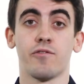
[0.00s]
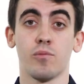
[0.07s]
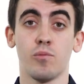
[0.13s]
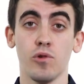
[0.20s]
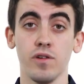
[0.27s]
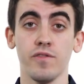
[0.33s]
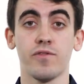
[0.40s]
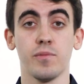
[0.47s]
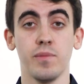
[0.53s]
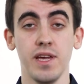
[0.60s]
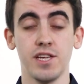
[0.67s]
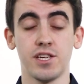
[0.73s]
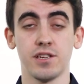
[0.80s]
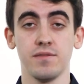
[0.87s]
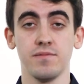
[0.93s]
For more
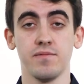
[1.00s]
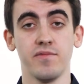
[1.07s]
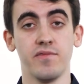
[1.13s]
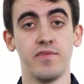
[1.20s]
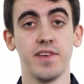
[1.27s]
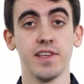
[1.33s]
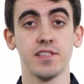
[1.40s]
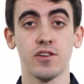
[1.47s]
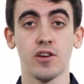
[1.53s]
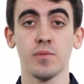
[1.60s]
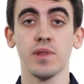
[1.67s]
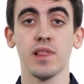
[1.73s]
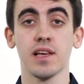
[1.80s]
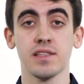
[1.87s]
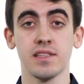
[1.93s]
information, visit
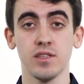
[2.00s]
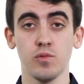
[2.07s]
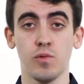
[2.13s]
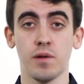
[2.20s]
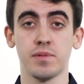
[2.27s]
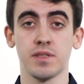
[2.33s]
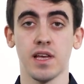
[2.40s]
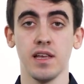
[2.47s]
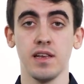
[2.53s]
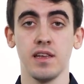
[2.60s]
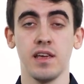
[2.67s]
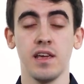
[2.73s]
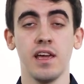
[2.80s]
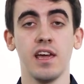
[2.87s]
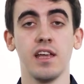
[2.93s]
our Melexis website
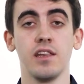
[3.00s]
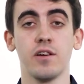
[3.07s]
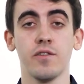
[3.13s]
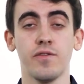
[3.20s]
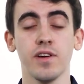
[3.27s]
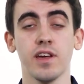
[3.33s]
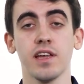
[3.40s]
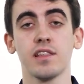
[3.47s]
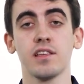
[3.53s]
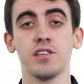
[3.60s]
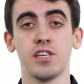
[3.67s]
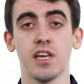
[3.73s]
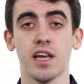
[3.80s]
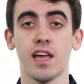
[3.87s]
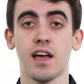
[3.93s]
and don't forget to
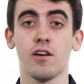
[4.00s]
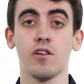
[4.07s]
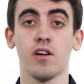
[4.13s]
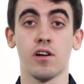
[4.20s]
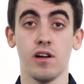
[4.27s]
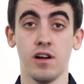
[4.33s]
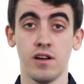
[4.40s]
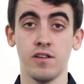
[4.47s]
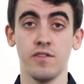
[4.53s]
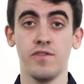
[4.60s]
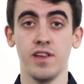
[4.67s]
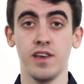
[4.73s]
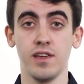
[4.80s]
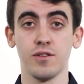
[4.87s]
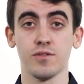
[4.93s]
check out our other
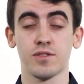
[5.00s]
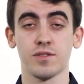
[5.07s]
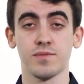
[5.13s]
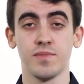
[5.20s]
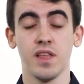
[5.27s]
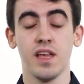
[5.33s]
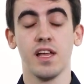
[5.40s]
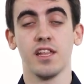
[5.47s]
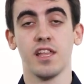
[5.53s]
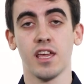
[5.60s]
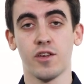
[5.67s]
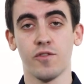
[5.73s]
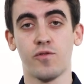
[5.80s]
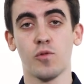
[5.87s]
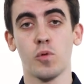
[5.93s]
videos.
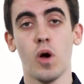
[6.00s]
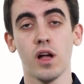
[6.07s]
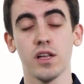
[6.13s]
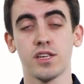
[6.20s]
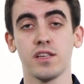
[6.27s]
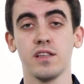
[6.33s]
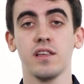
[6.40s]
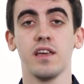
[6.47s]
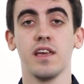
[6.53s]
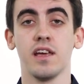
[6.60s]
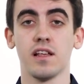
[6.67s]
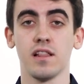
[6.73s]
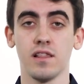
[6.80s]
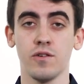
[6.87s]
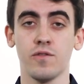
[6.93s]
Thank you for watching,
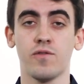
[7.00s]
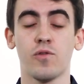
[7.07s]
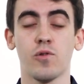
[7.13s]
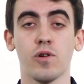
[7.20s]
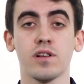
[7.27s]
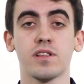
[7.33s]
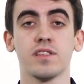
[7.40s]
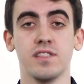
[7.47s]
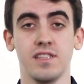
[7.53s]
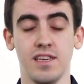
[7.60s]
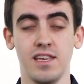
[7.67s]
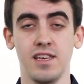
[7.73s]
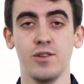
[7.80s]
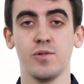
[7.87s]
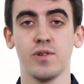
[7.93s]
and I look forward to
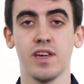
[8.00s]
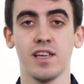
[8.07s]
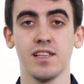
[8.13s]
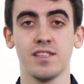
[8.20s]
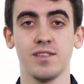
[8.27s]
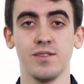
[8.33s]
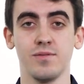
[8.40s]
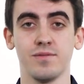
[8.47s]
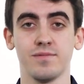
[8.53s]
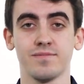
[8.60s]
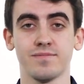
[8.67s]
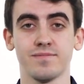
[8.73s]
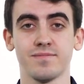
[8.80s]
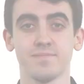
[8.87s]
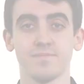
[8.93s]
seeing you again soon.